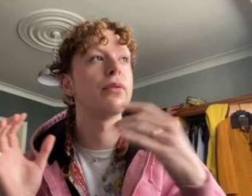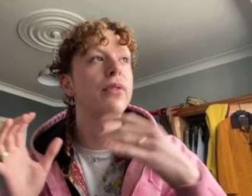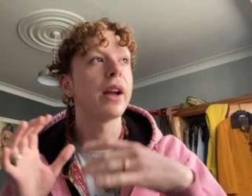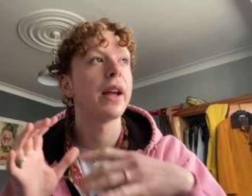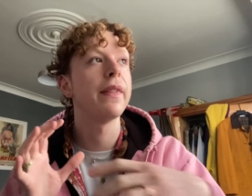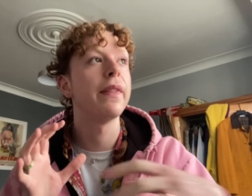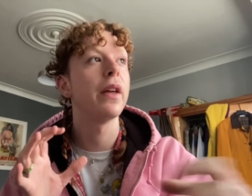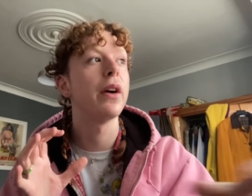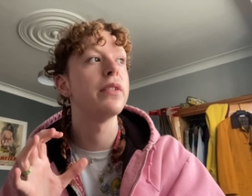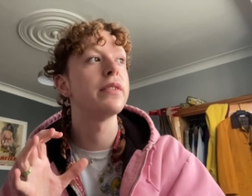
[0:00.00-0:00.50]

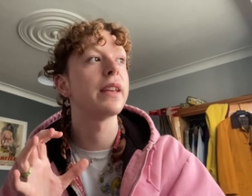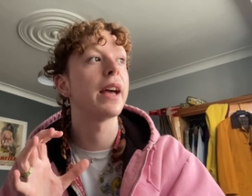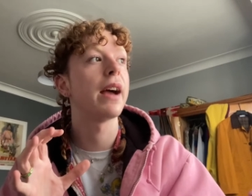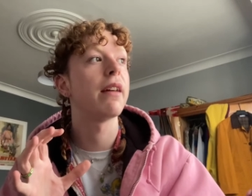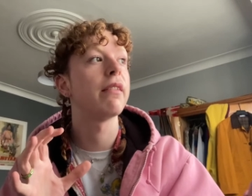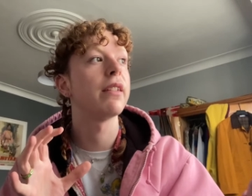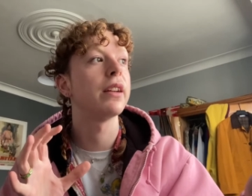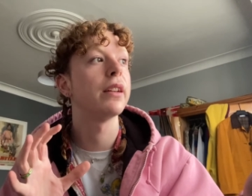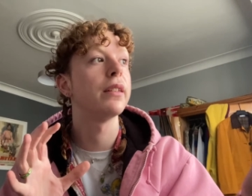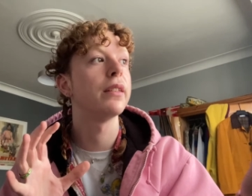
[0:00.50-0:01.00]
in those
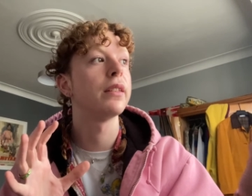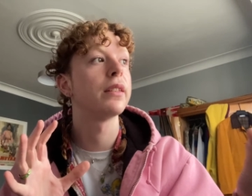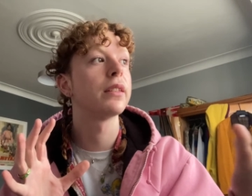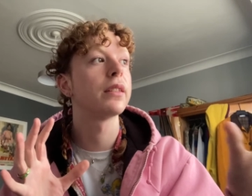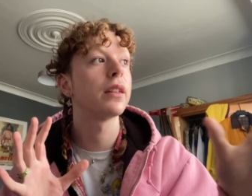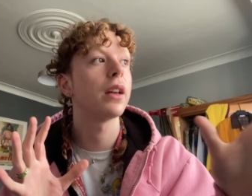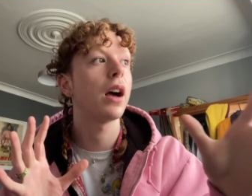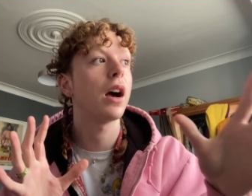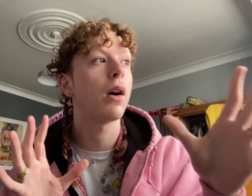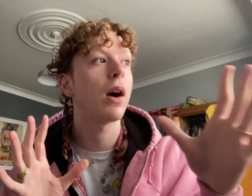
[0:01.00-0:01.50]
areas
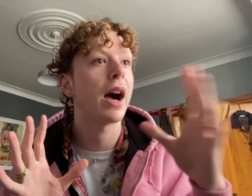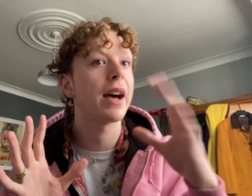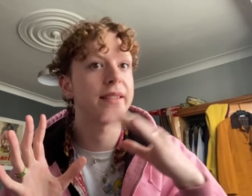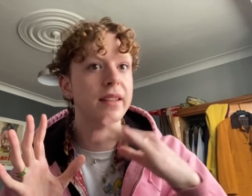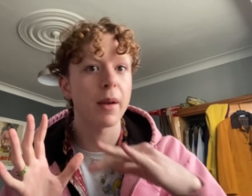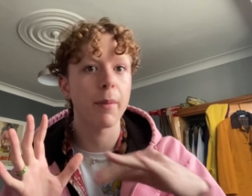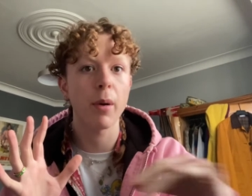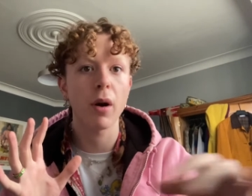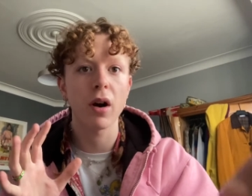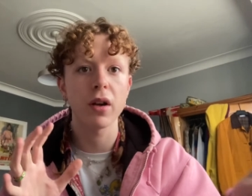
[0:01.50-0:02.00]
as I
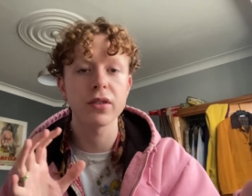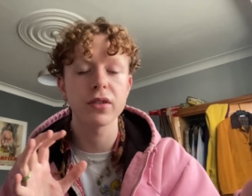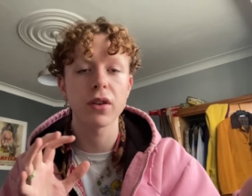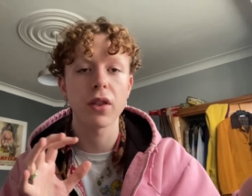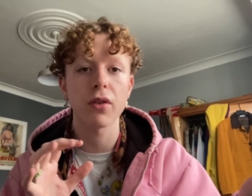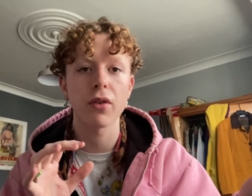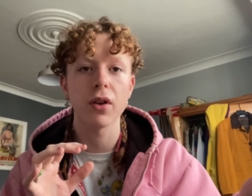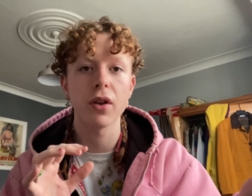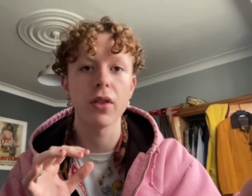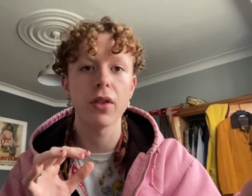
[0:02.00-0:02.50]
passed
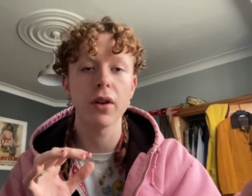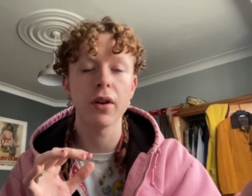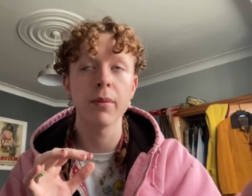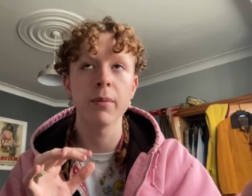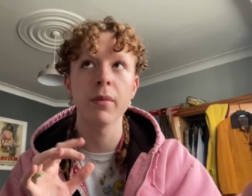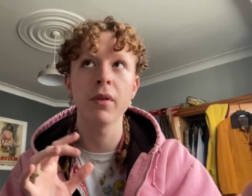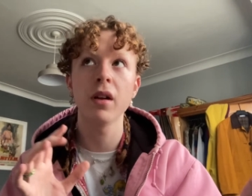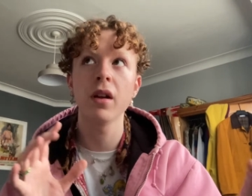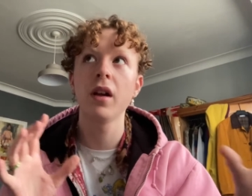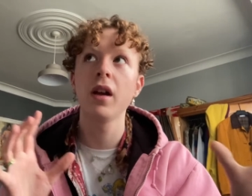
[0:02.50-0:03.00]
through them.